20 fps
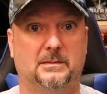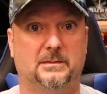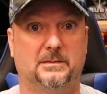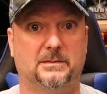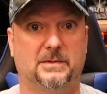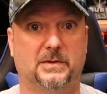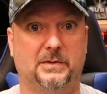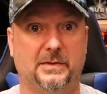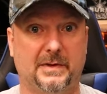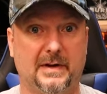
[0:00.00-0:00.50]

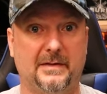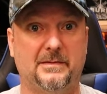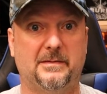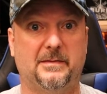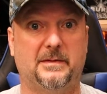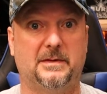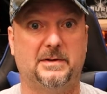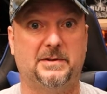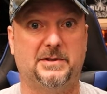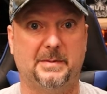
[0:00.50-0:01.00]
So
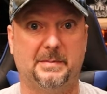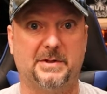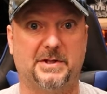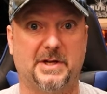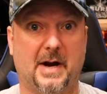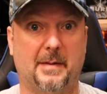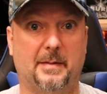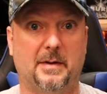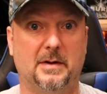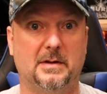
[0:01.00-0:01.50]
enough jibber
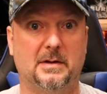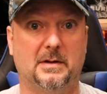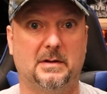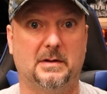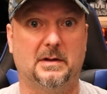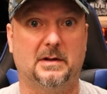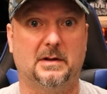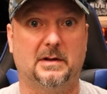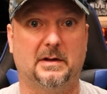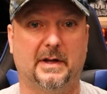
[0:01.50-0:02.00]
jabber.
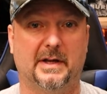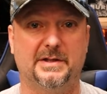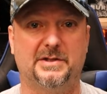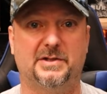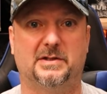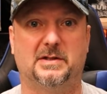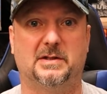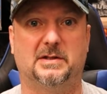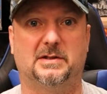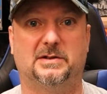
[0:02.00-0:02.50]
Let's
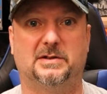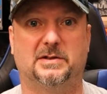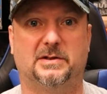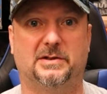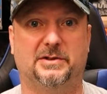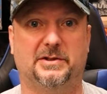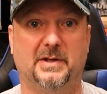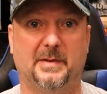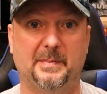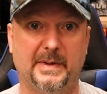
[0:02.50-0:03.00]
just
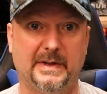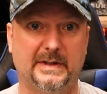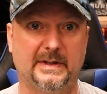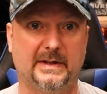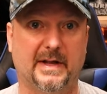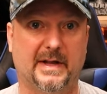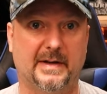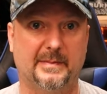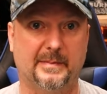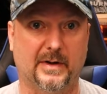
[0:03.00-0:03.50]
jump into
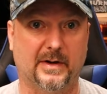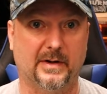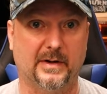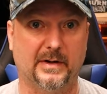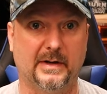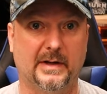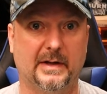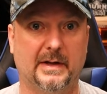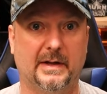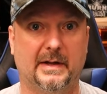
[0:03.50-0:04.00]
Lightburn
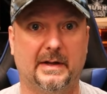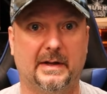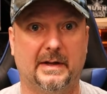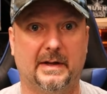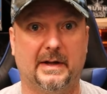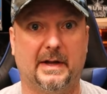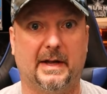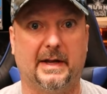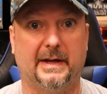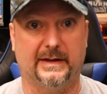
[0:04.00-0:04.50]

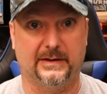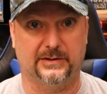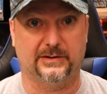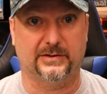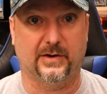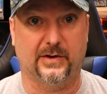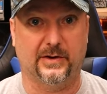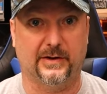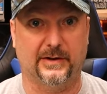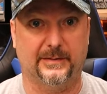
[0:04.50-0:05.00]
and get
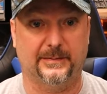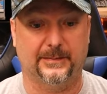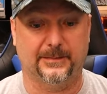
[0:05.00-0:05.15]
started.